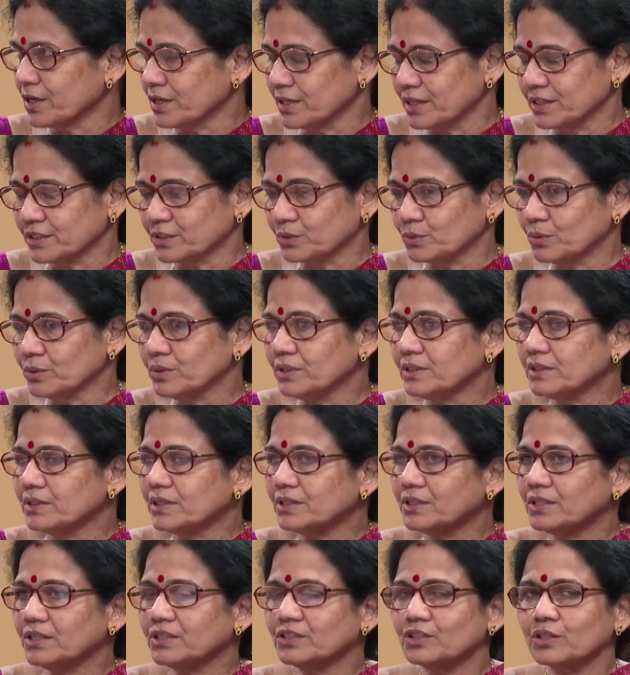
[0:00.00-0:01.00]
on its own
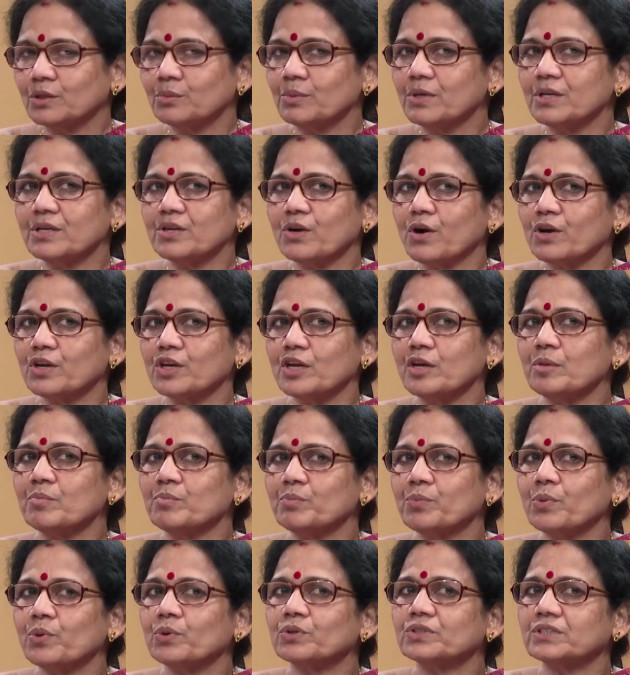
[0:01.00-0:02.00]
the teacher will not
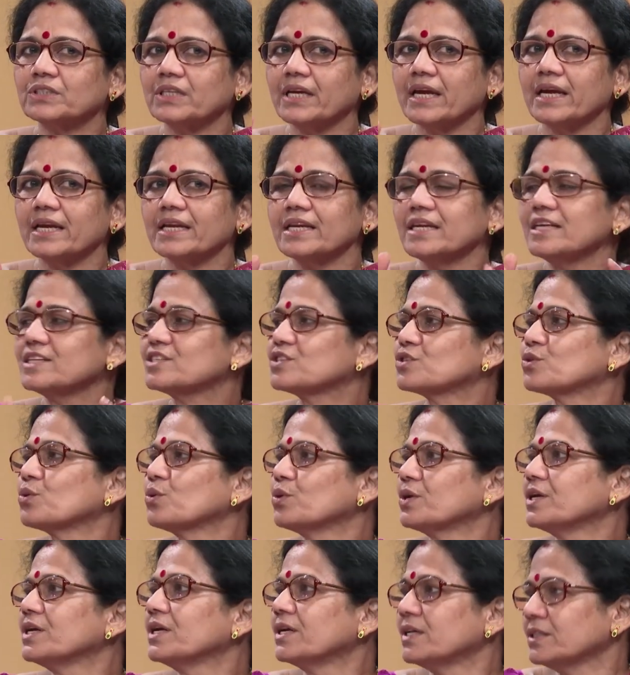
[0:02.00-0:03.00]
impose any
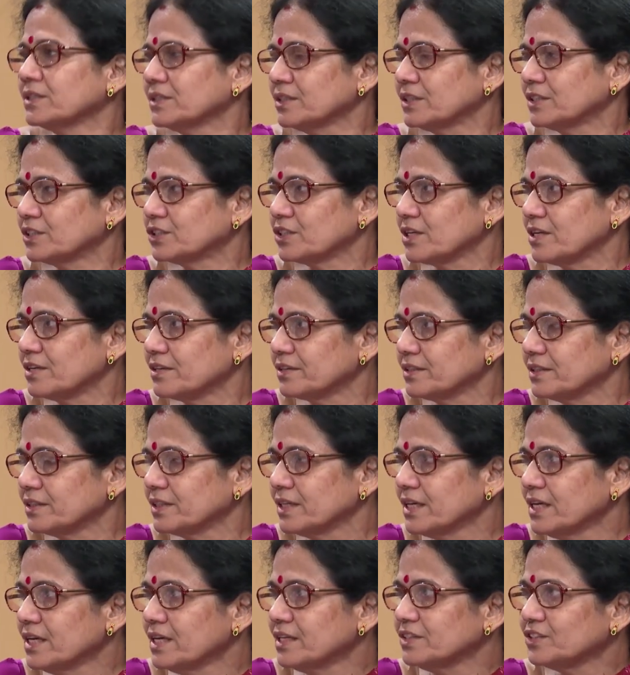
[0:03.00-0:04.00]
story on the children
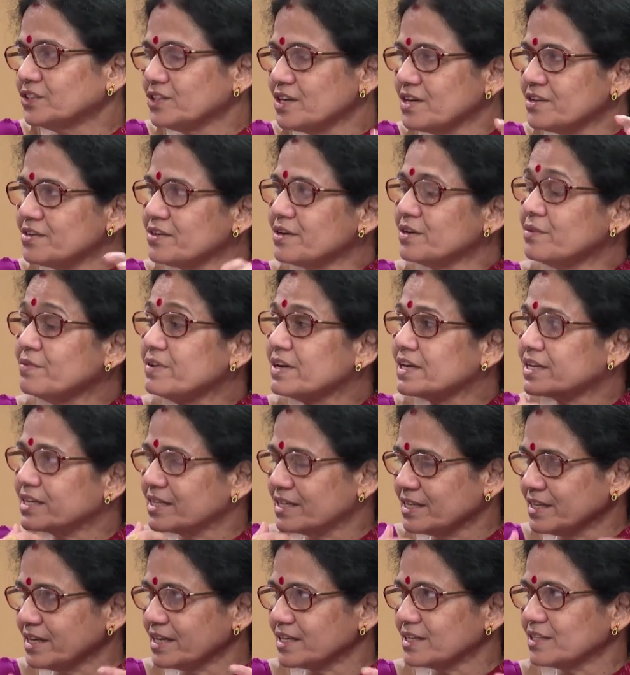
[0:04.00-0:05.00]
children will
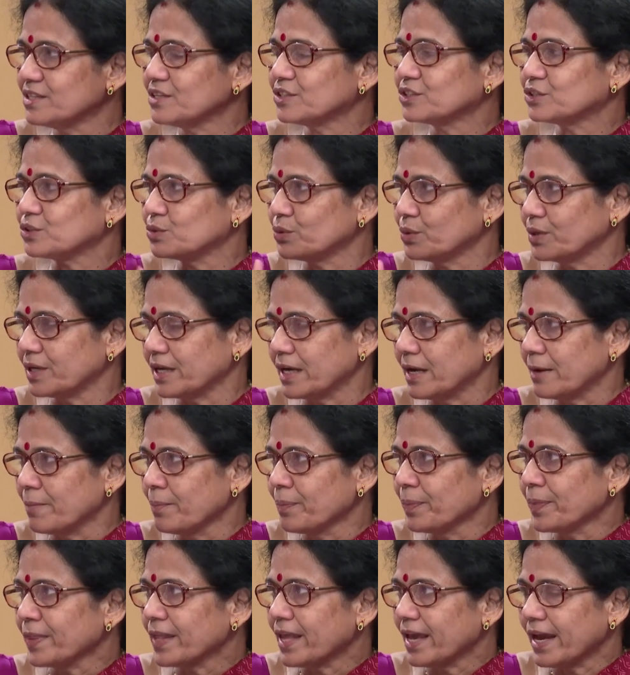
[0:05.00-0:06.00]
create the story
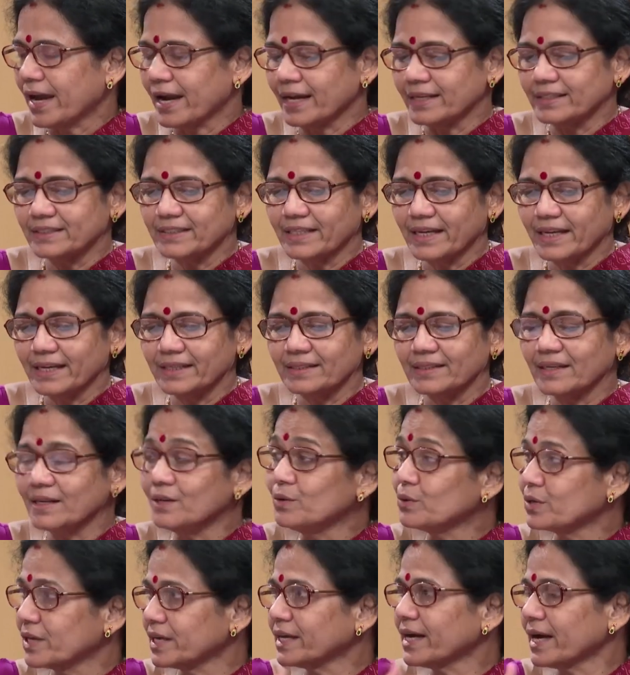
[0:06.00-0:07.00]
and then
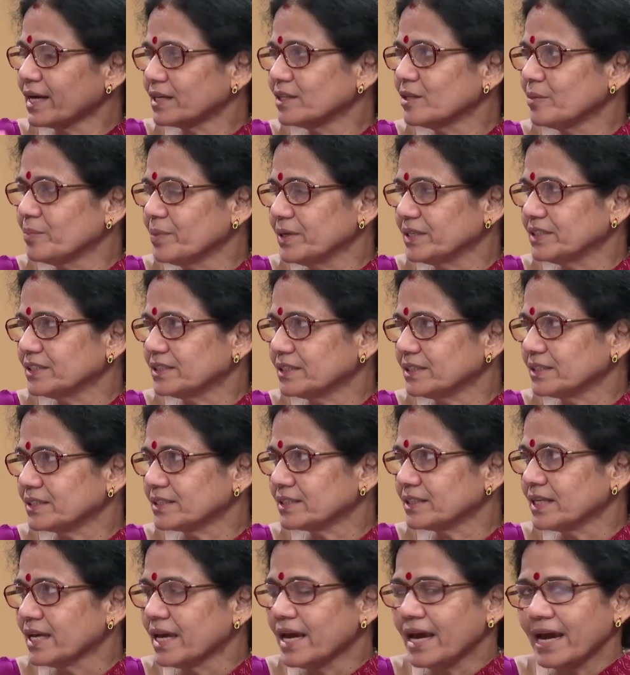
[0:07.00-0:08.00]
looking at the
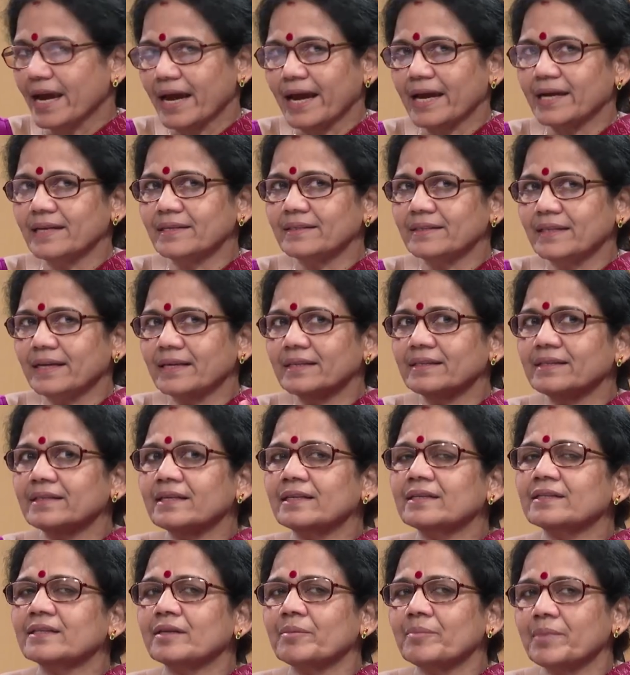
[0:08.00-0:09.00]
pictures and then
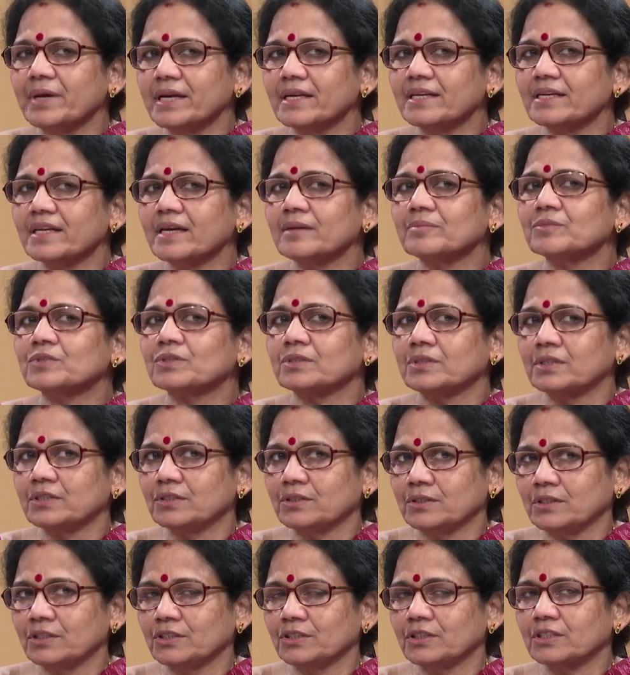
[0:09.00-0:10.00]
in the meantime
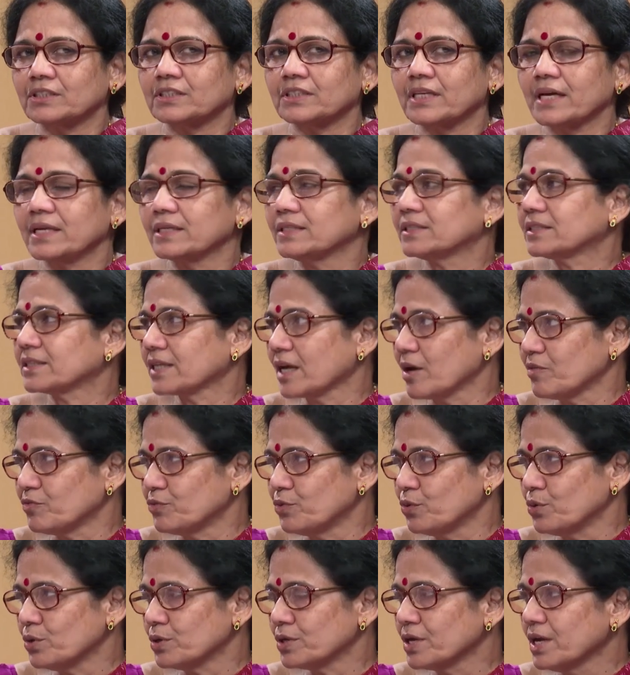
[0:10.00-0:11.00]
teachers can
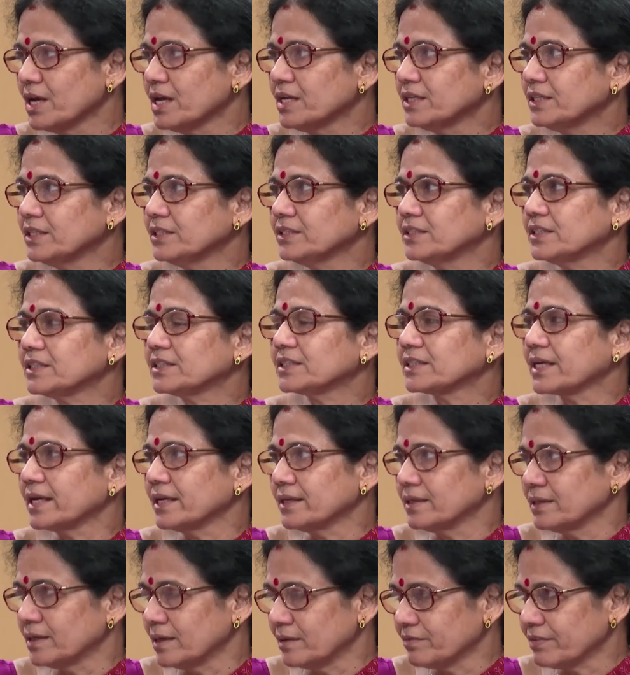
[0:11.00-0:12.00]
scaffold teachers
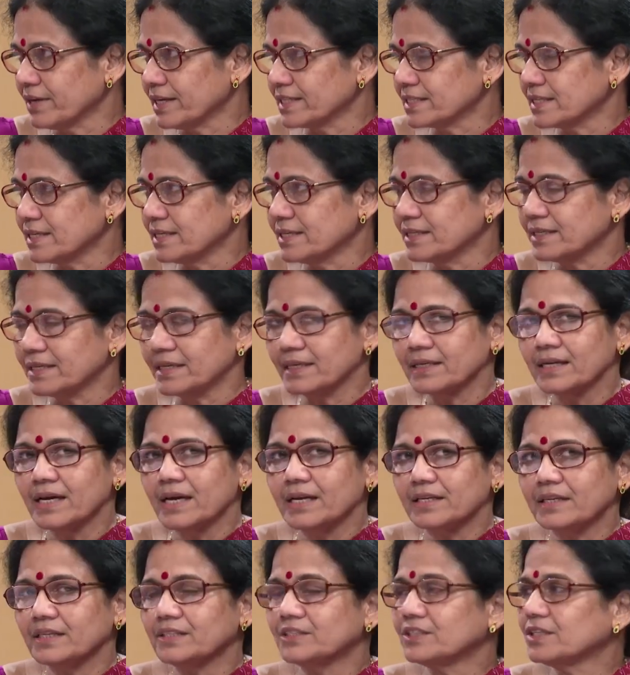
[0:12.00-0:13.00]
can uh, facilitate
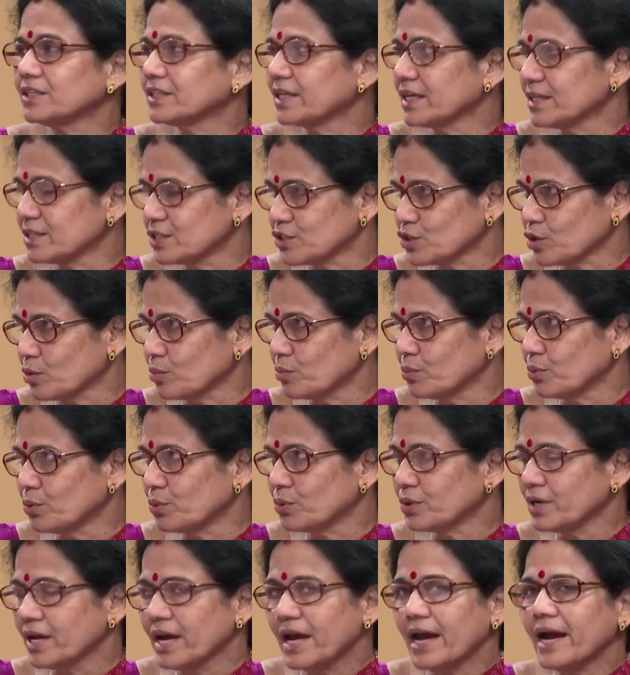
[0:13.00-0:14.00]
teacher can
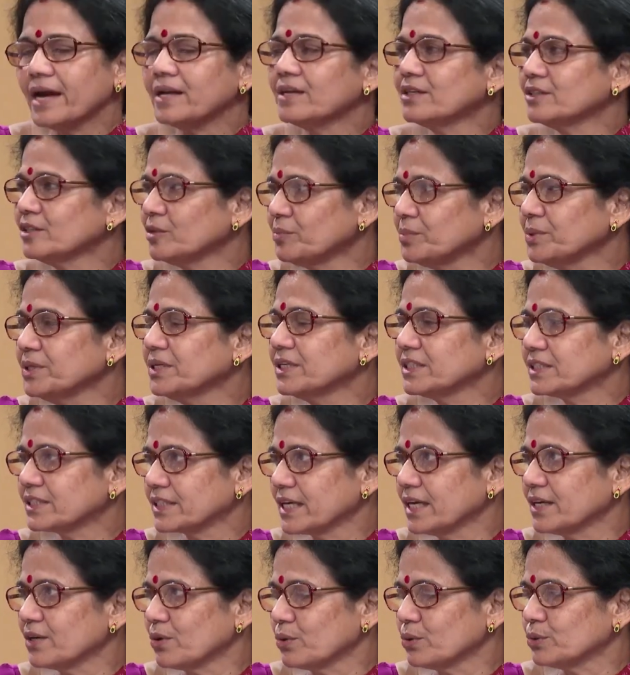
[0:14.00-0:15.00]
support and other peers
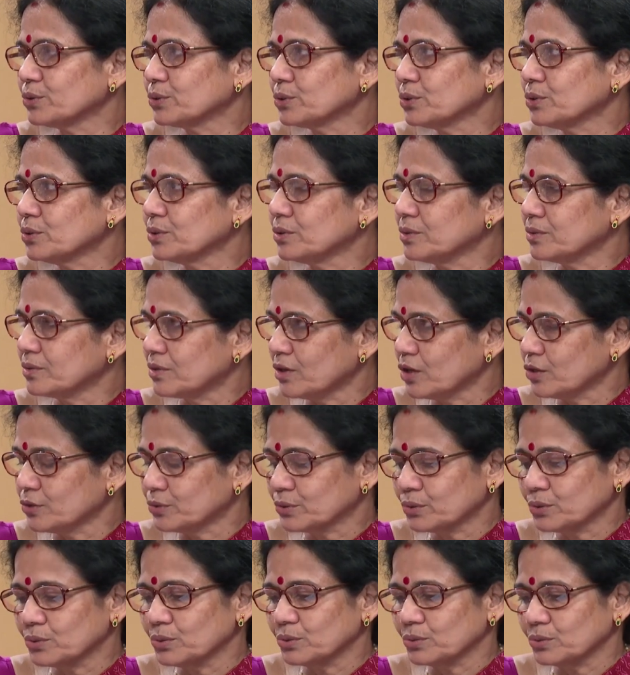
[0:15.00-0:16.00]
can also
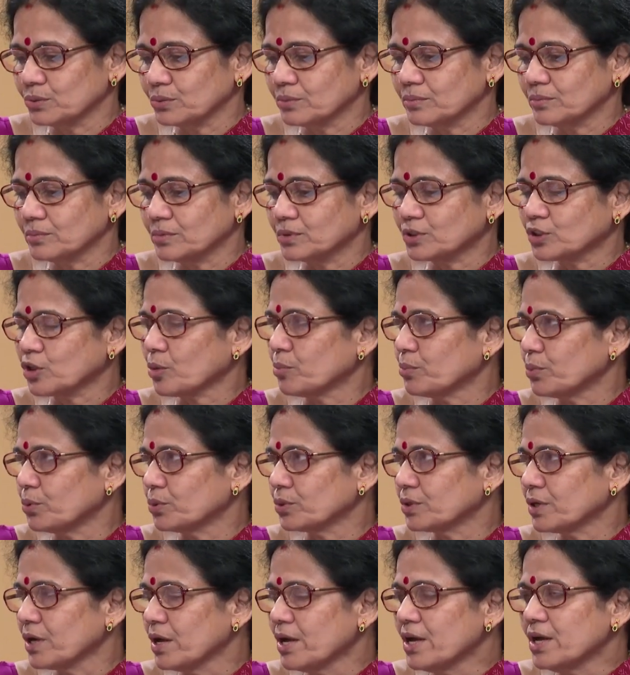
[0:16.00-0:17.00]
also um,
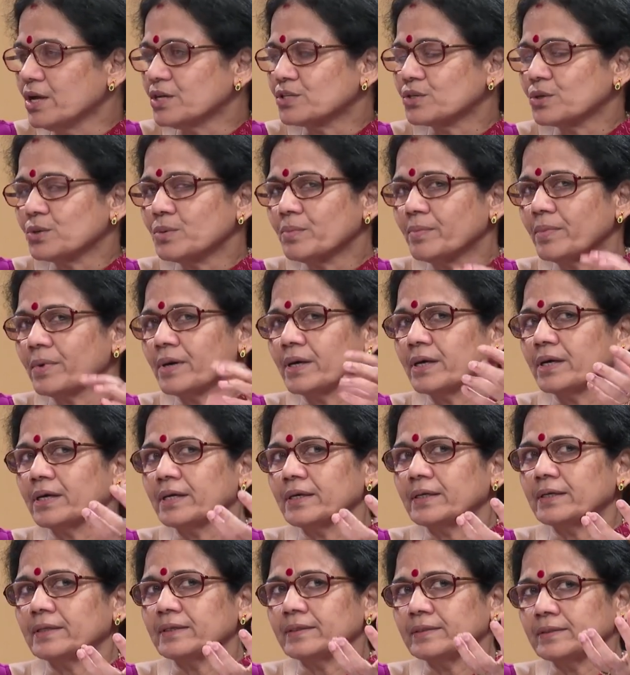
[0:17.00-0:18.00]
support so
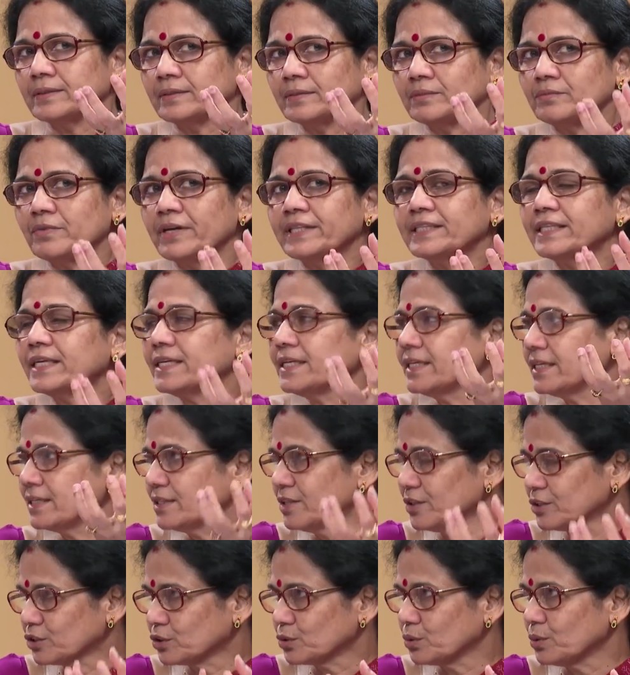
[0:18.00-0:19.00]
uh, when they
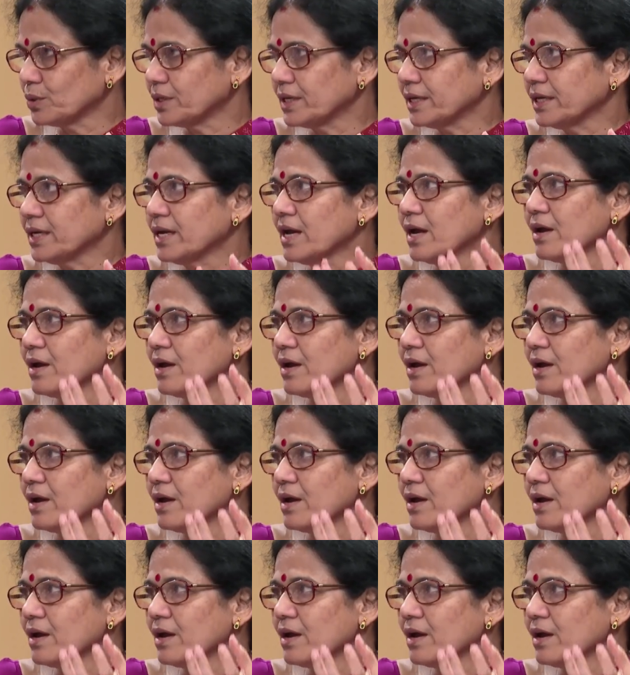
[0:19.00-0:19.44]
read the story